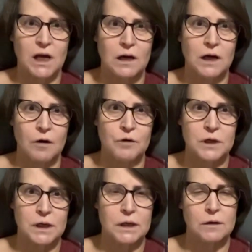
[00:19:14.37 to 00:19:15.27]

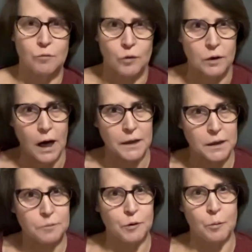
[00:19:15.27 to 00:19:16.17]
guaranteed it will kind of
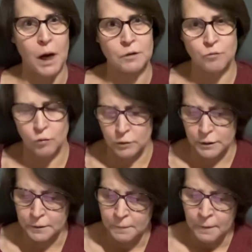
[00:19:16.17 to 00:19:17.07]
keep your mind
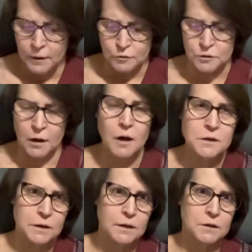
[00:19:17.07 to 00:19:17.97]
rolling. There's lots
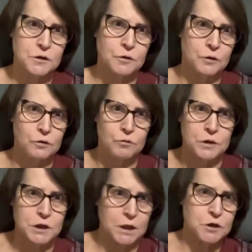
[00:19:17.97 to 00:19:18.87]
of things you can do to
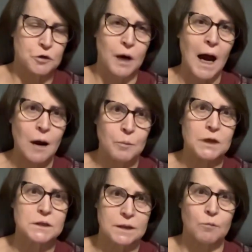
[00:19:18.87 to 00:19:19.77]
change your
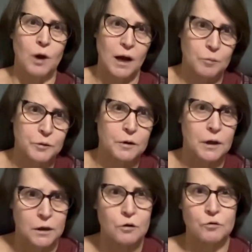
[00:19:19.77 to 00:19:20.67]
habits that will help you
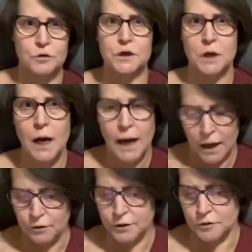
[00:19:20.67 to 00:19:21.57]
encourage
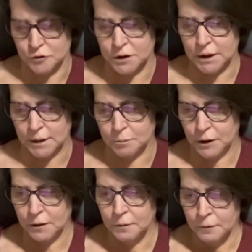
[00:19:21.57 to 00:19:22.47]
healthier sleep.
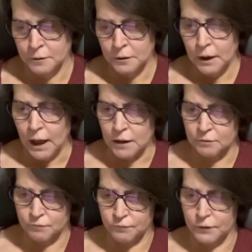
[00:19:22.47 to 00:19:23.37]
And
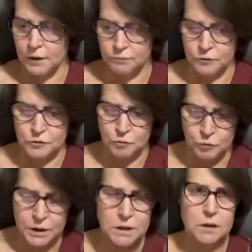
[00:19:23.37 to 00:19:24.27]
if there's a
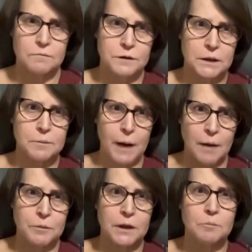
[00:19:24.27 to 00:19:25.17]
risk of sleep
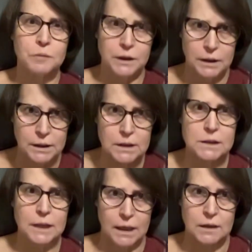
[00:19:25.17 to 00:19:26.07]
apnea, please
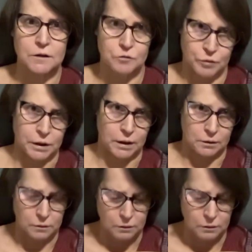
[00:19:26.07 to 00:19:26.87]
get it treated.